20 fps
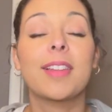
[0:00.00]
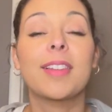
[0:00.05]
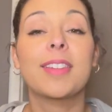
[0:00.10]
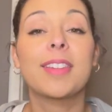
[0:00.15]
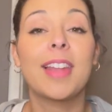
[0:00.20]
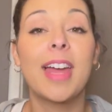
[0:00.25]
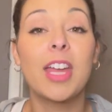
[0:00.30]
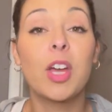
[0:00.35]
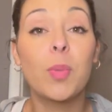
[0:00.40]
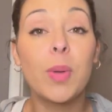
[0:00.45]

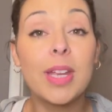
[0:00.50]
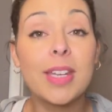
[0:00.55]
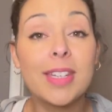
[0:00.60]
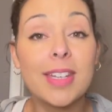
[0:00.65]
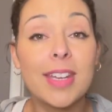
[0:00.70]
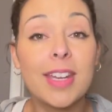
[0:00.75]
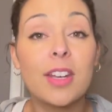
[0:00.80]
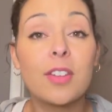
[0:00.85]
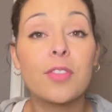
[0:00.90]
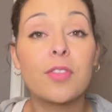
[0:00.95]
like we
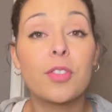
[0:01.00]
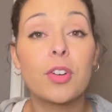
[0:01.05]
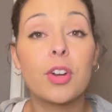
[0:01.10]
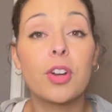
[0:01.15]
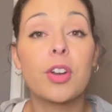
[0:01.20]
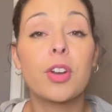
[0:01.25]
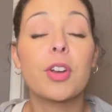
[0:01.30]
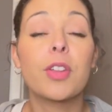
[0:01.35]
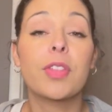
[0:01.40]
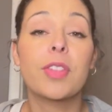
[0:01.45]
did
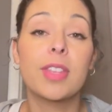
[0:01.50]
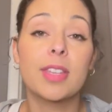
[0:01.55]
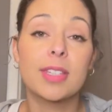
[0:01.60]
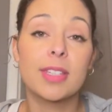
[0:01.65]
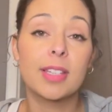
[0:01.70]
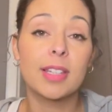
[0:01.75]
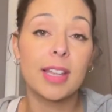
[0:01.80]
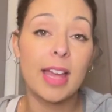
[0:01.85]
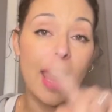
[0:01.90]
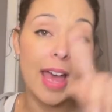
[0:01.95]
for
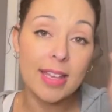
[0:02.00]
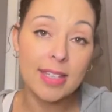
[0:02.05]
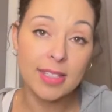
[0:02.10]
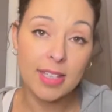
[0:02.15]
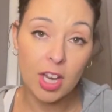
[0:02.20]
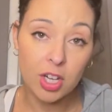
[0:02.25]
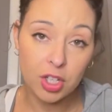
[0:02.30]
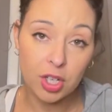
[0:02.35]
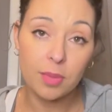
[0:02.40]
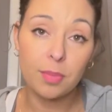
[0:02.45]
this last
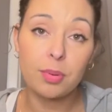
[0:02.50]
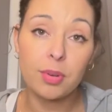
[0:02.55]
session